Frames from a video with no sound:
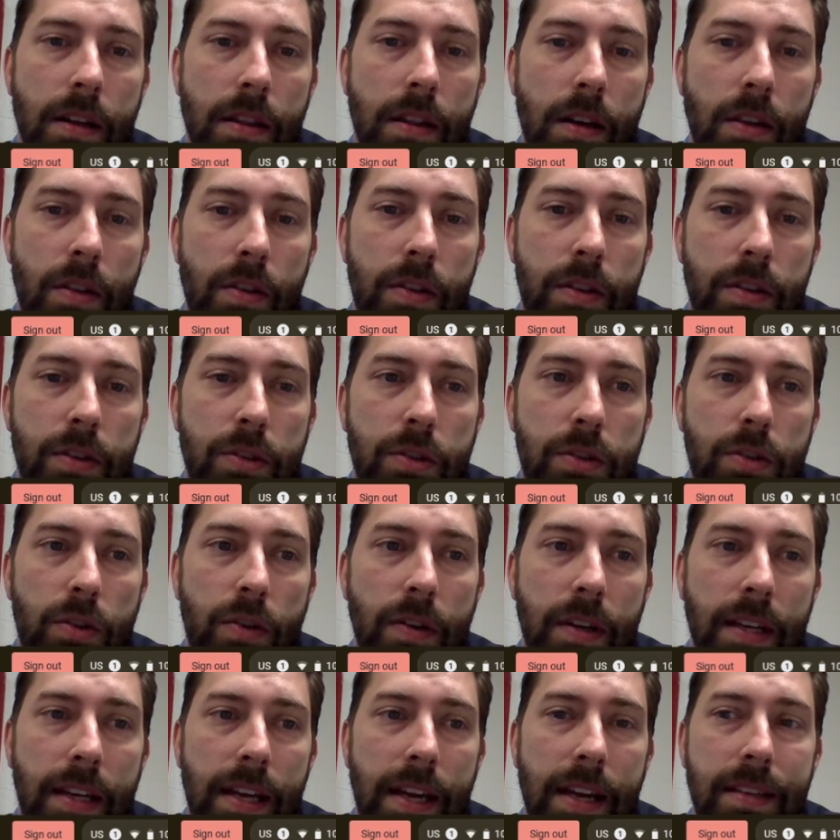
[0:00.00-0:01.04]
other than
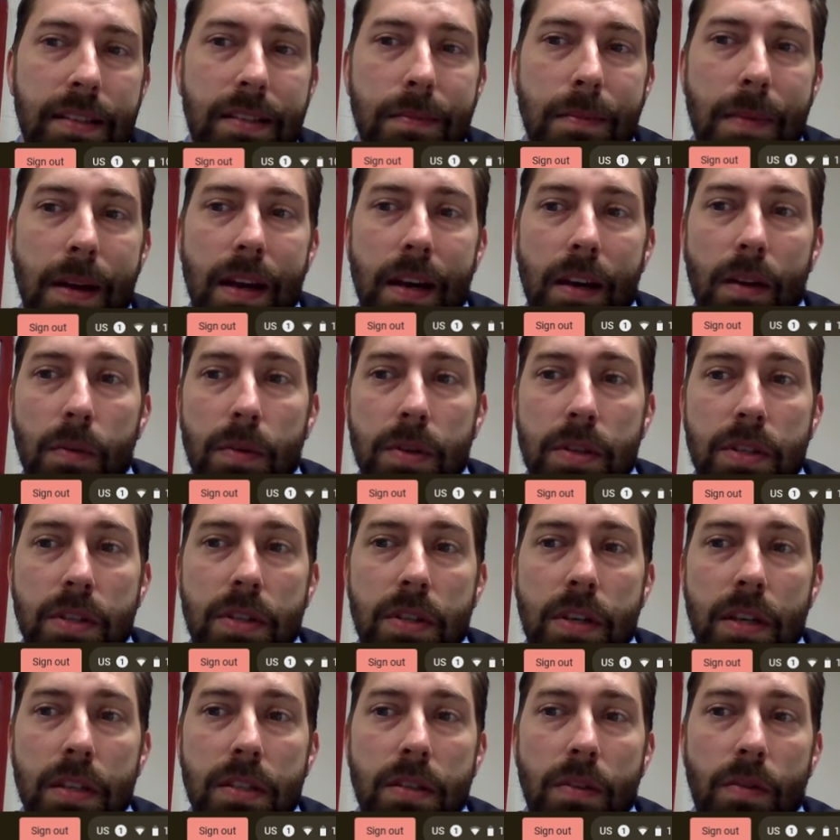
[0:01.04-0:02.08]
Screencast-o-matic, which
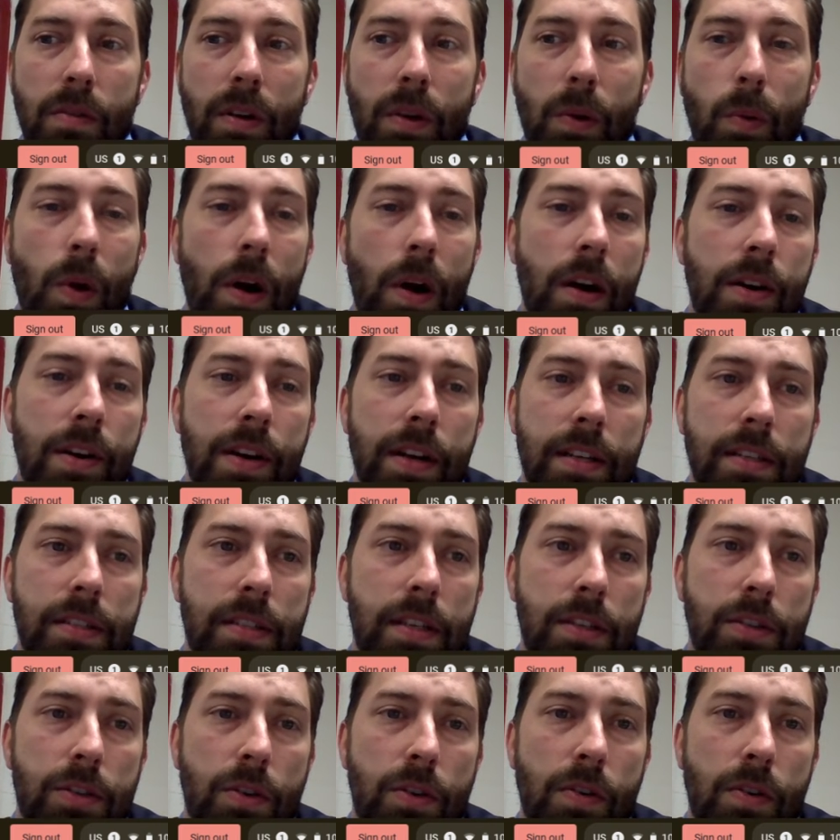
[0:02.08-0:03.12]
doesn't require an
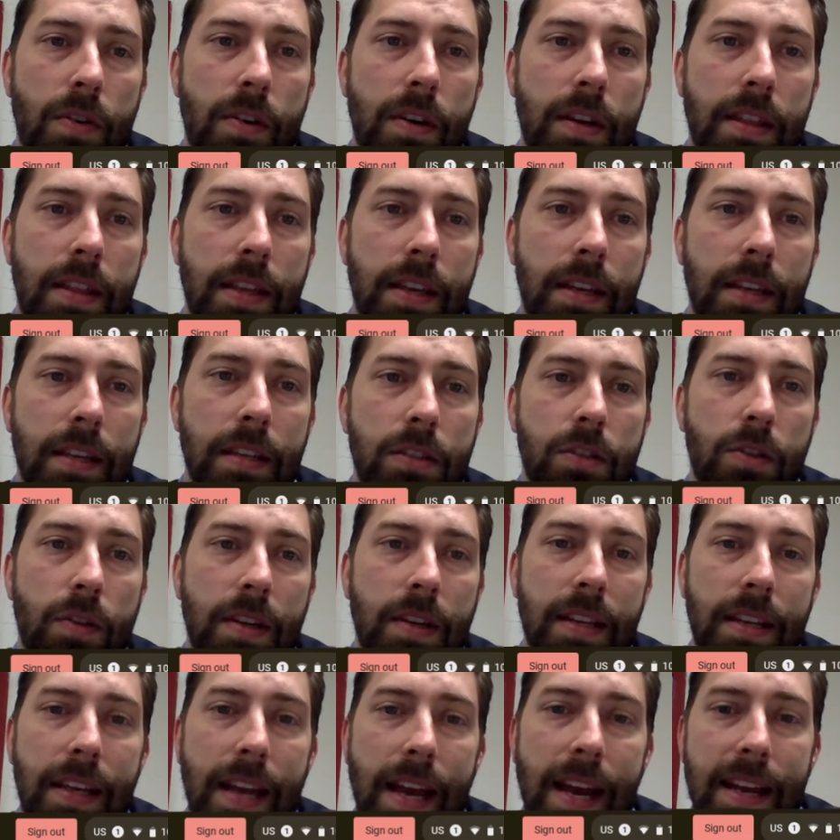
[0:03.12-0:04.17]
extension or anything, is
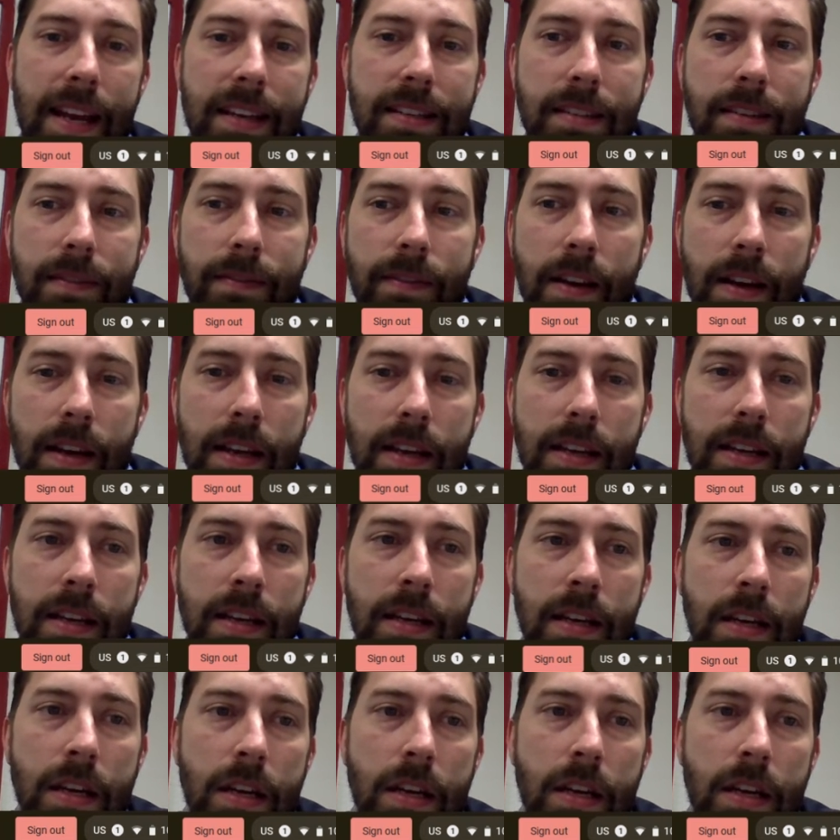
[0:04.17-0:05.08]
Screencast-ify.